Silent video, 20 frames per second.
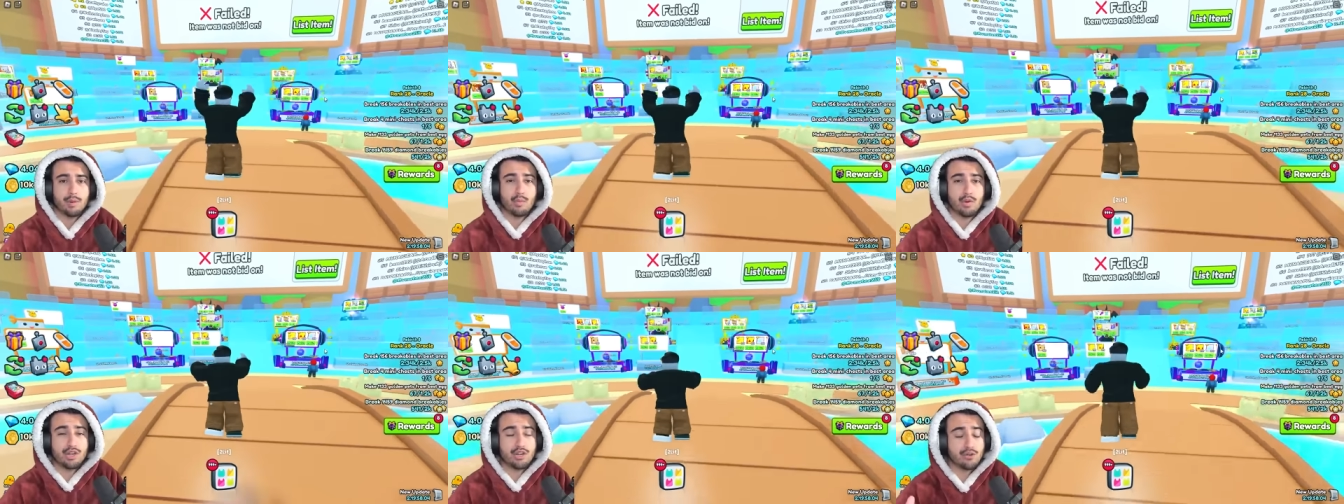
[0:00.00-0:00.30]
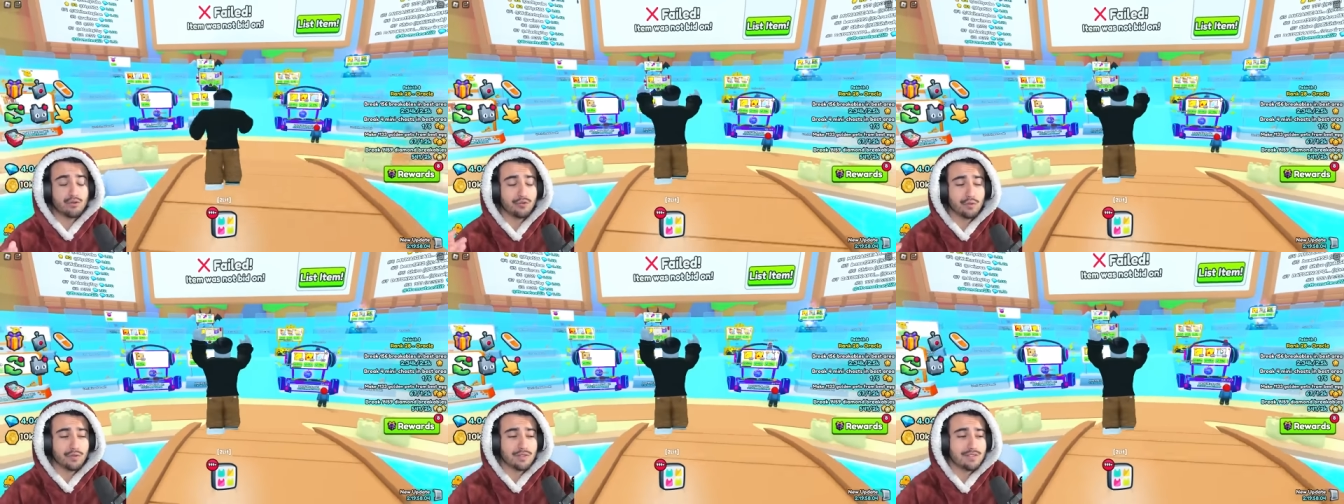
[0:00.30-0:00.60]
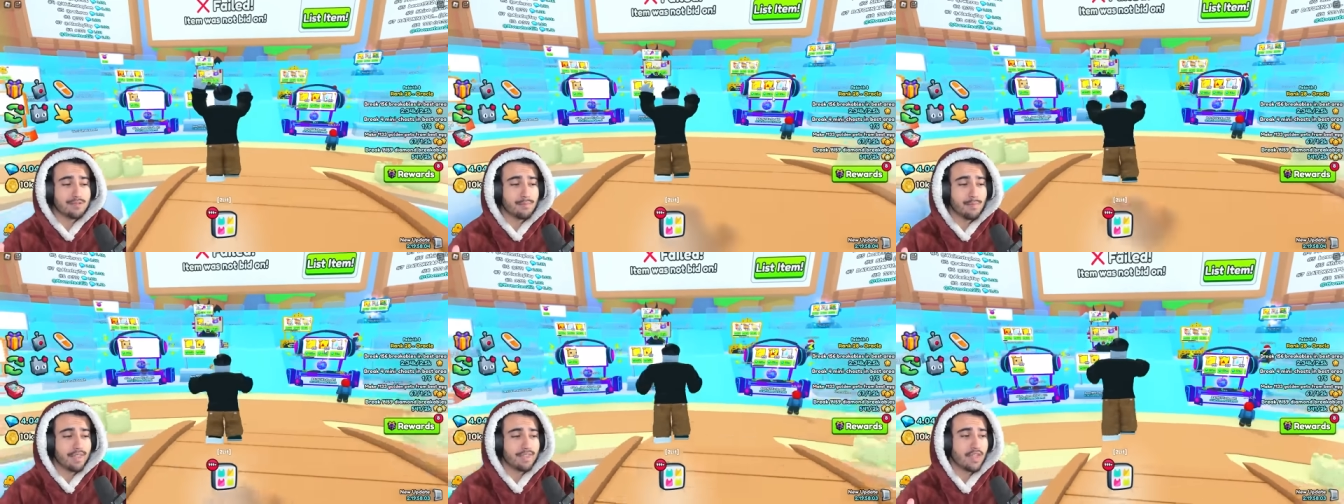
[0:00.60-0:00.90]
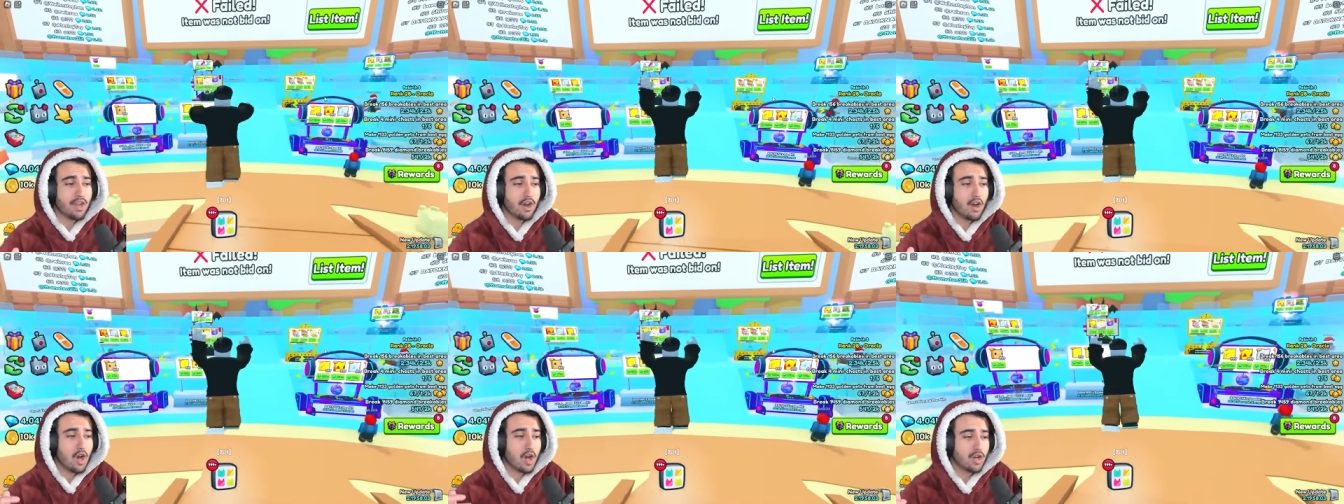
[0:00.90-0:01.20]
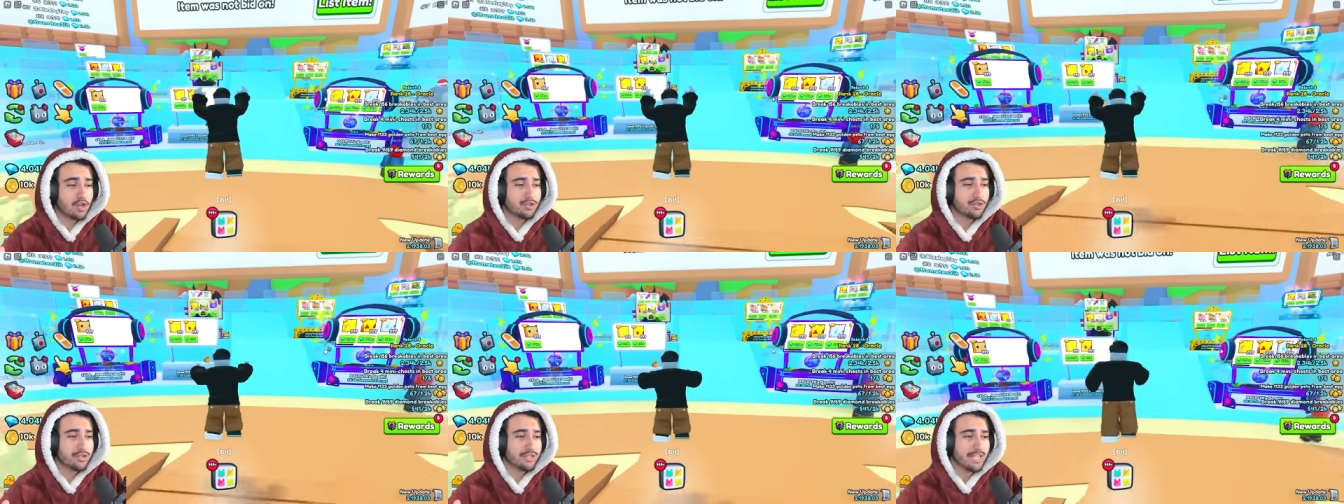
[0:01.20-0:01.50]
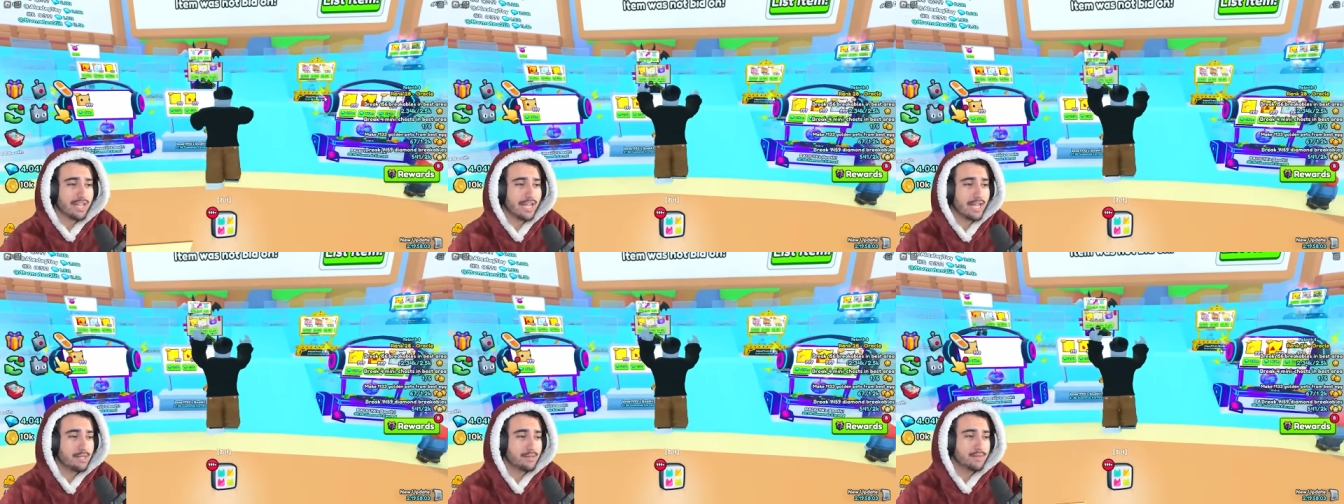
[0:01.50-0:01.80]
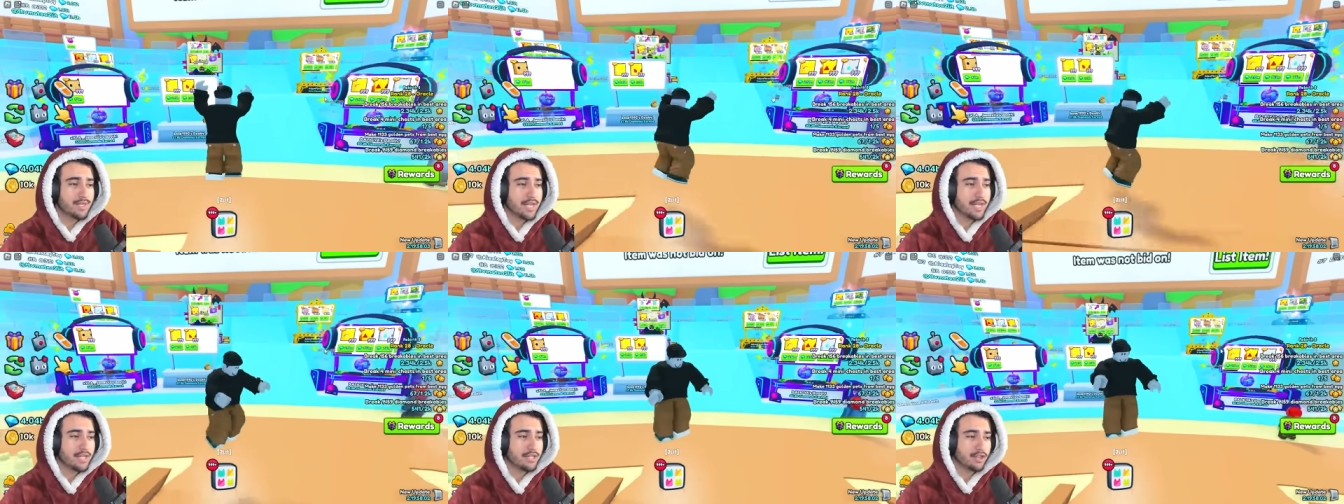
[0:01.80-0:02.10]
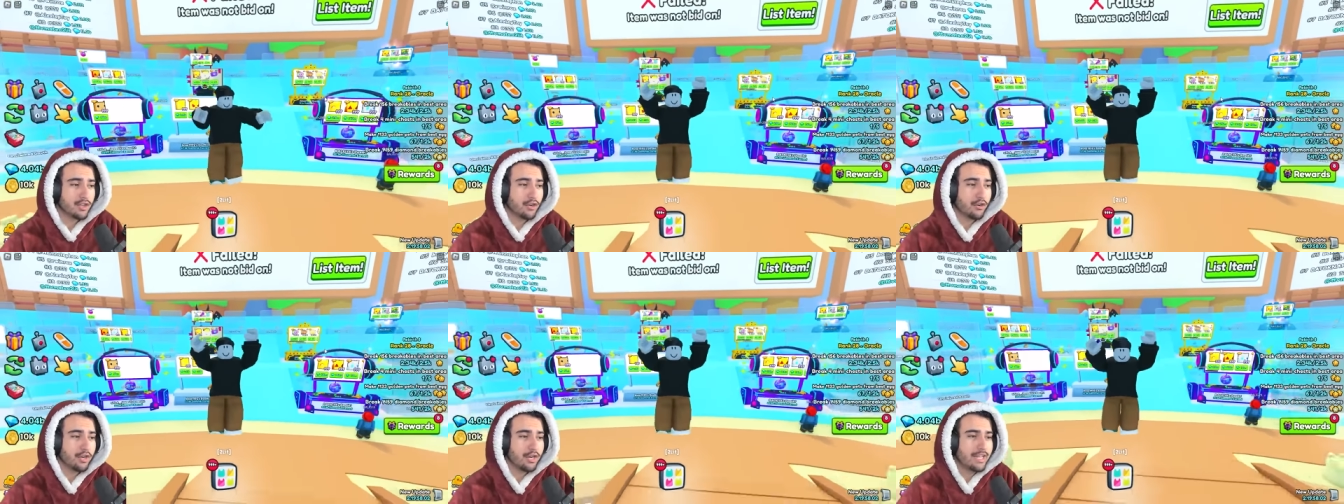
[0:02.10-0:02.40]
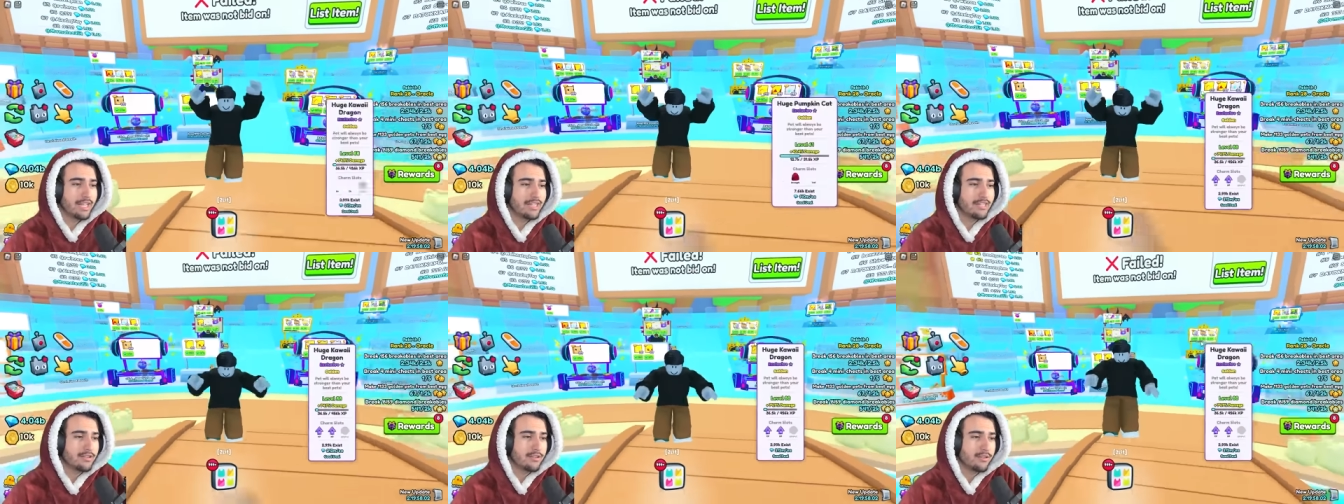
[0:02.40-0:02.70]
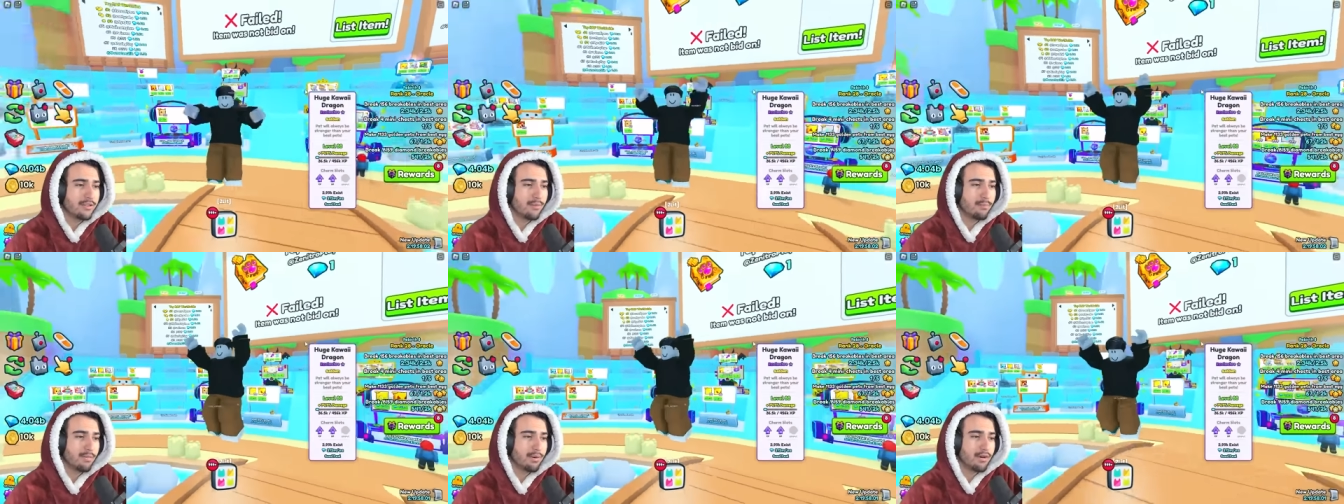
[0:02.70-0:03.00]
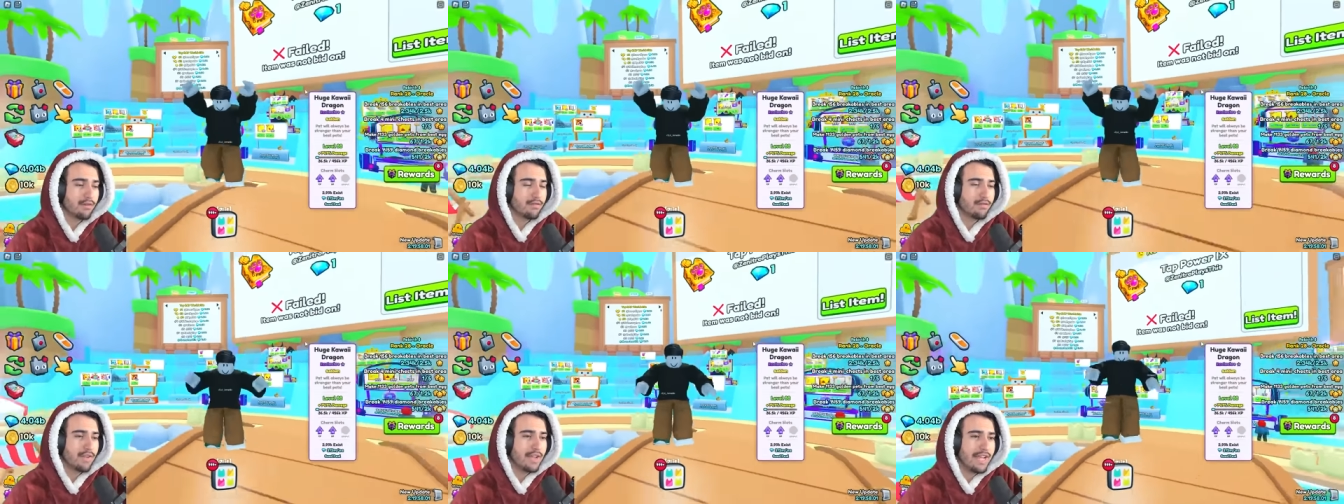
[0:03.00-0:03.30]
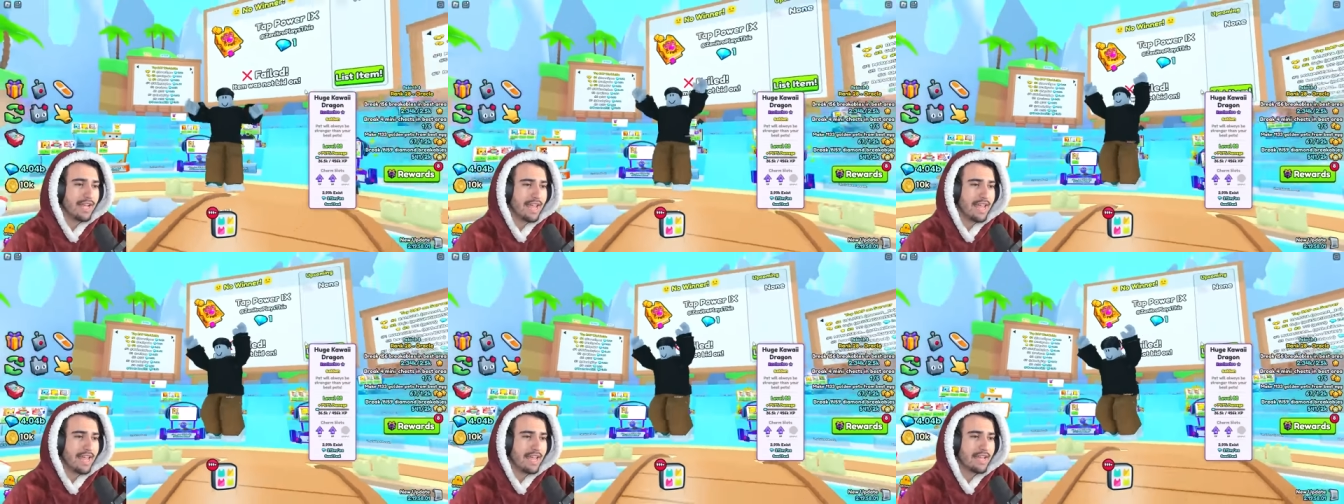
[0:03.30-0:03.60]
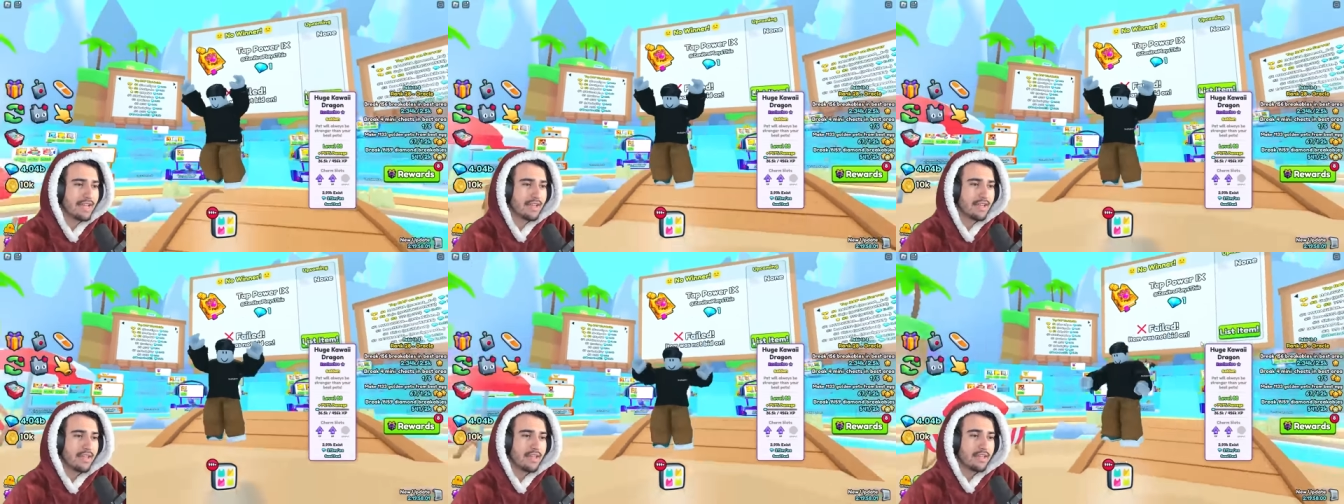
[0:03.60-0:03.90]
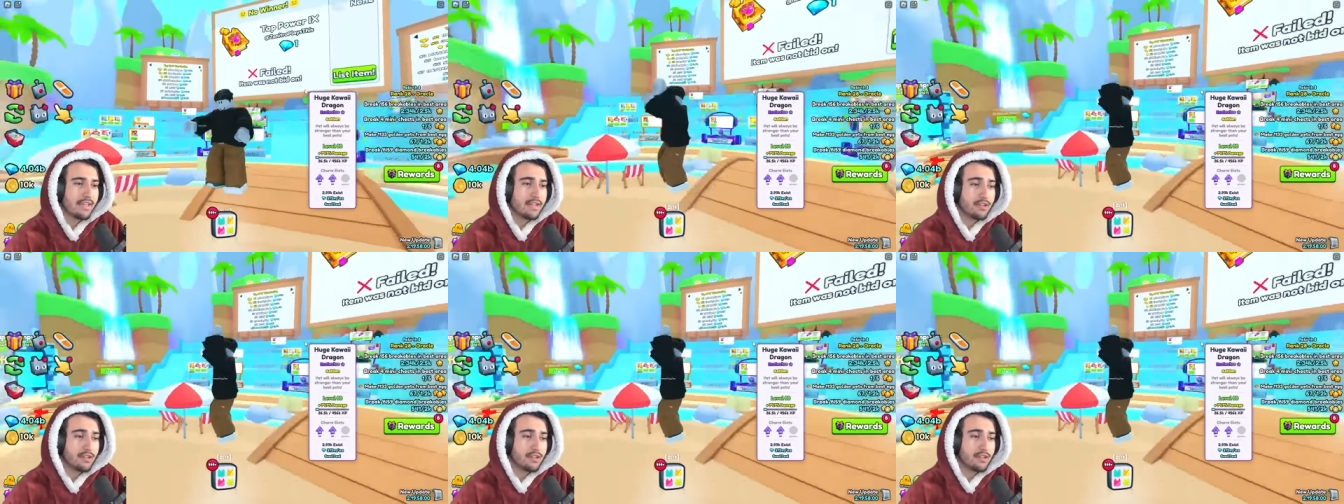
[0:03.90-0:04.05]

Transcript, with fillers: But when you do this method 100 times and turn it into the butterfly egg,